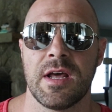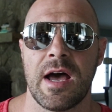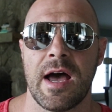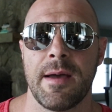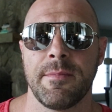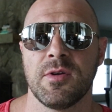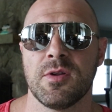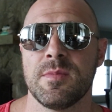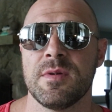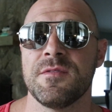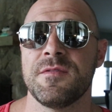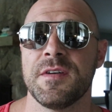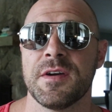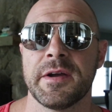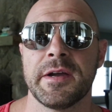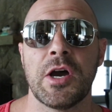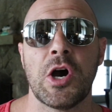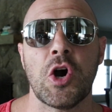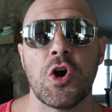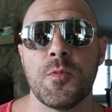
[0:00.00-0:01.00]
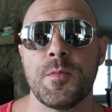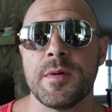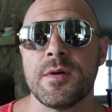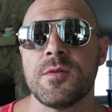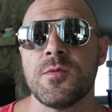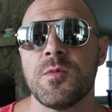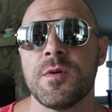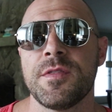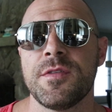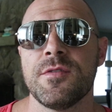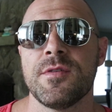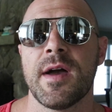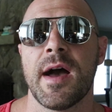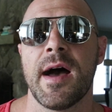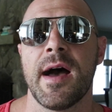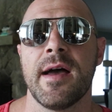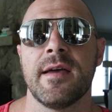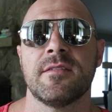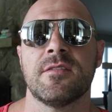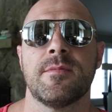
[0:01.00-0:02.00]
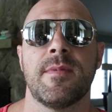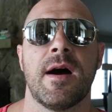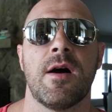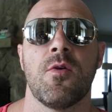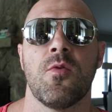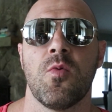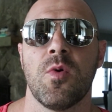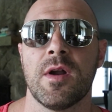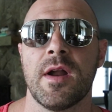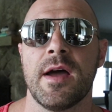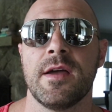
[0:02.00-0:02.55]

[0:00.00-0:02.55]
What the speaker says: I'm going to be very open with you guys about what